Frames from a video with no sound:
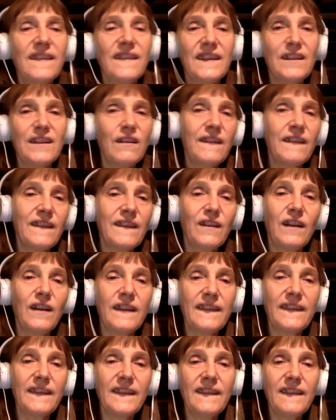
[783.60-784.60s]
and also
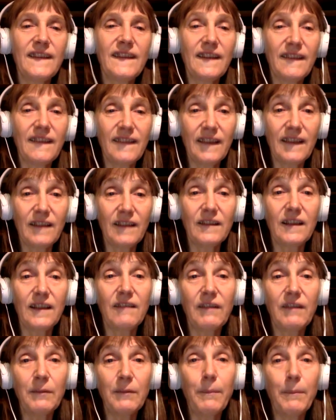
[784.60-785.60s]
assistants that
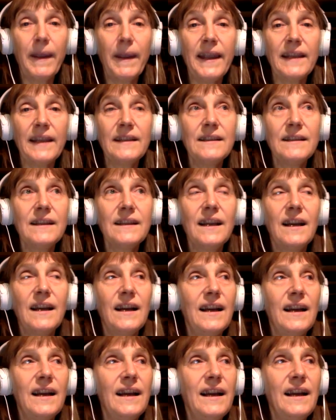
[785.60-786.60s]
were paid
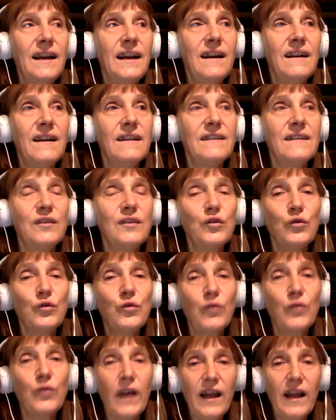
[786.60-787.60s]

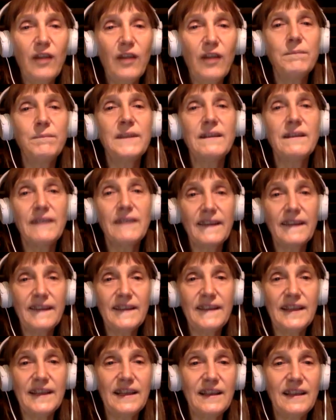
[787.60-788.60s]
to help me with
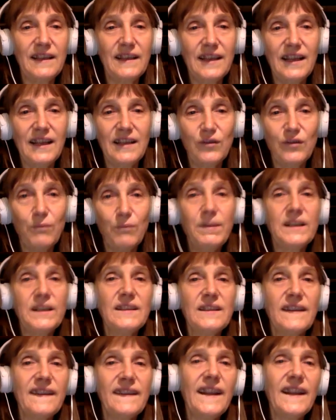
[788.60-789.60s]
to
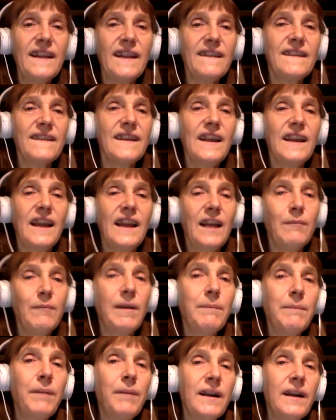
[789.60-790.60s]
build the sets. And
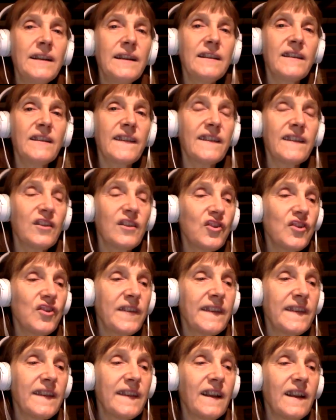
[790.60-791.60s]
my partner
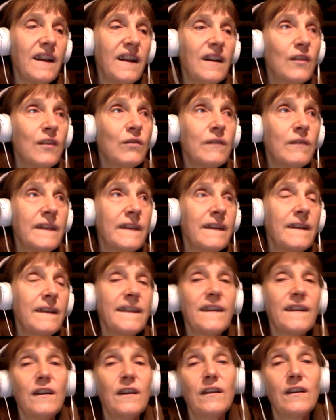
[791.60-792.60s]
Sturgis, who is
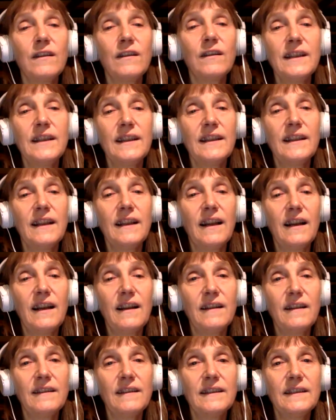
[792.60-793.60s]
also
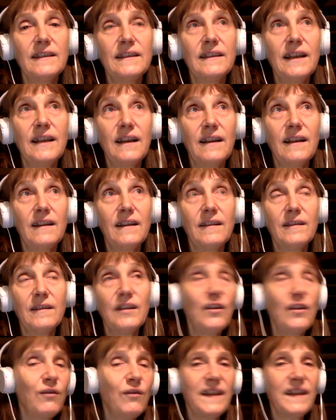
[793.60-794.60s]

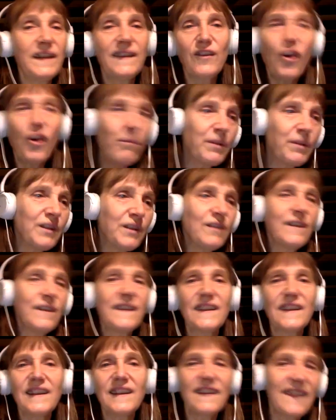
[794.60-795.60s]
he's
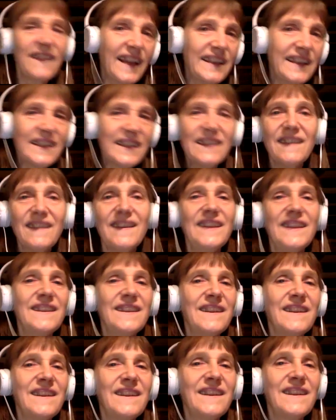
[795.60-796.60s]
co-producer, he's lighting
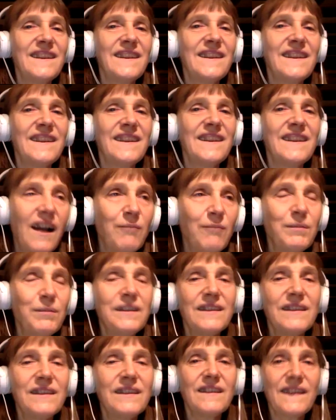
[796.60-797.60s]
designer, he's main
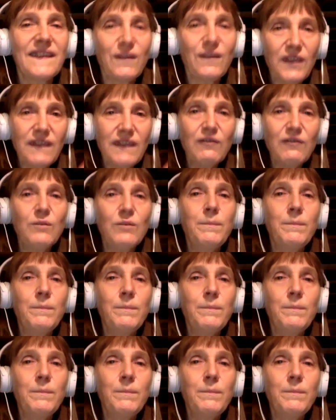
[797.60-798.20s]
carpenter. So he would